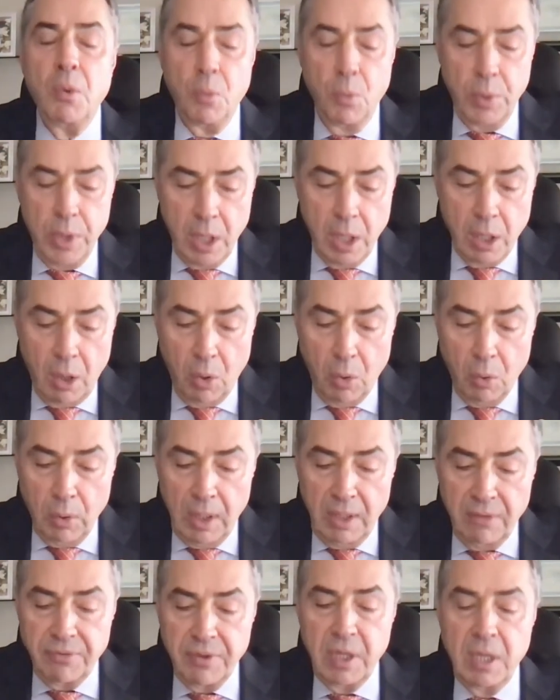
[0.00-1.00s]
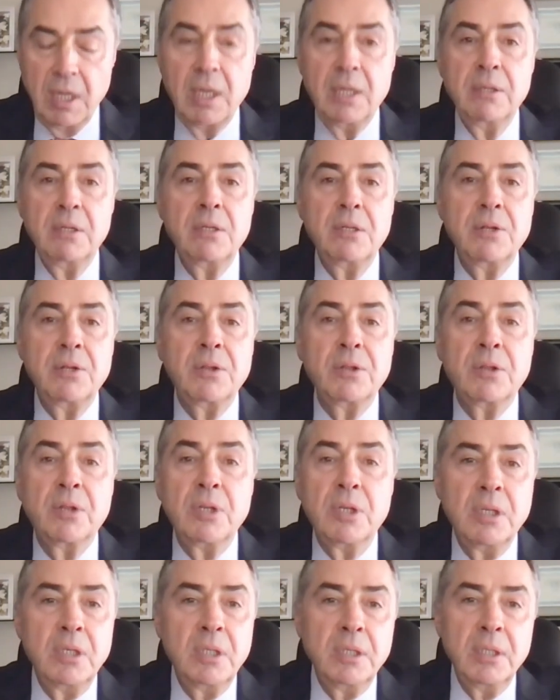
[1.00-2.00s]
we are all living under the
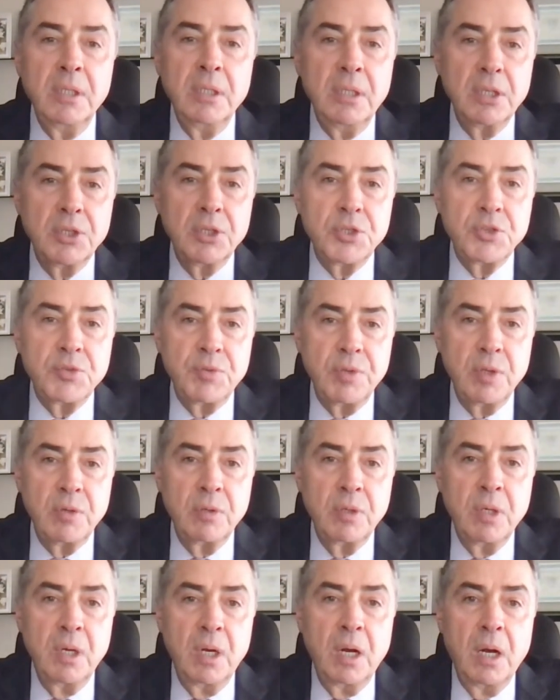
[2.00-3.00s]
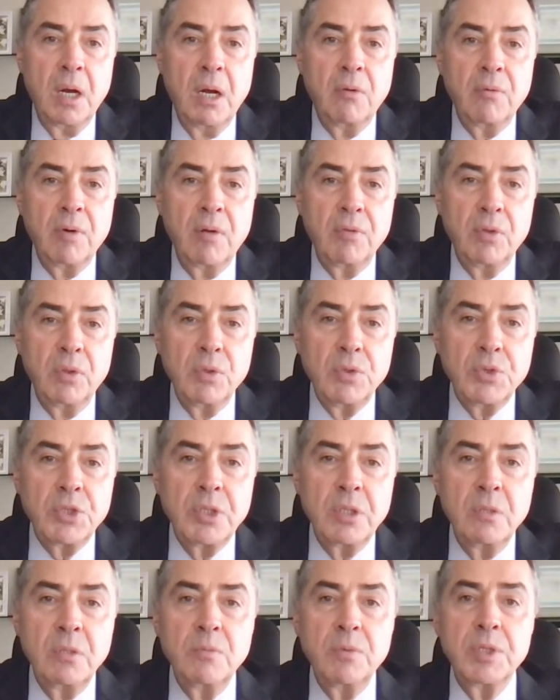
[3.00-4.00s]
third industrial
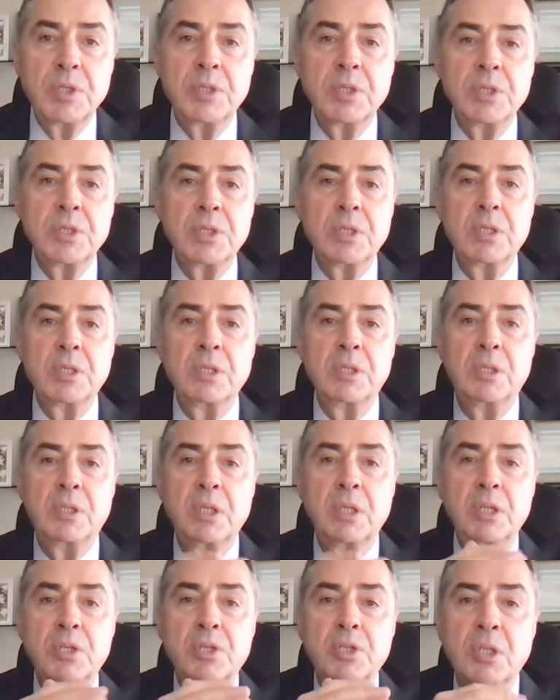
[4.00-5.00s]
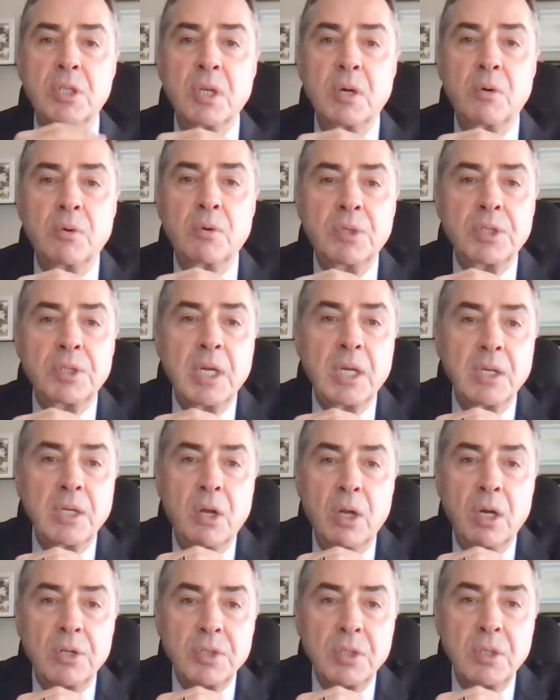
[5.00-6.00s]
revolution, which is the digital or
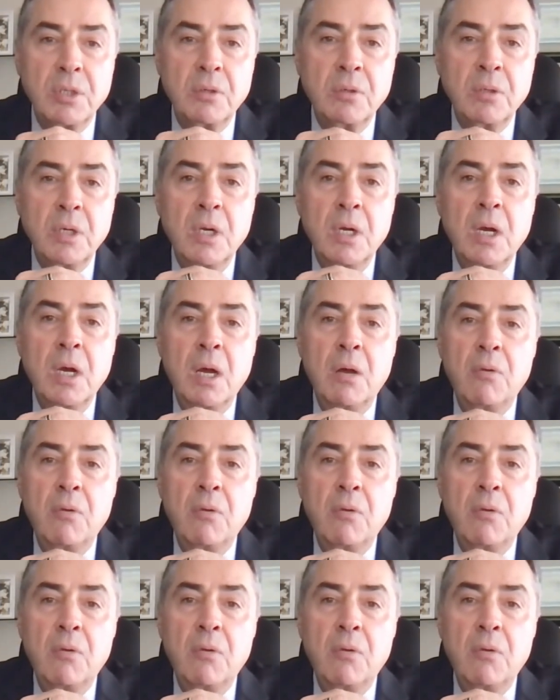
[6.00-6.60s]
technological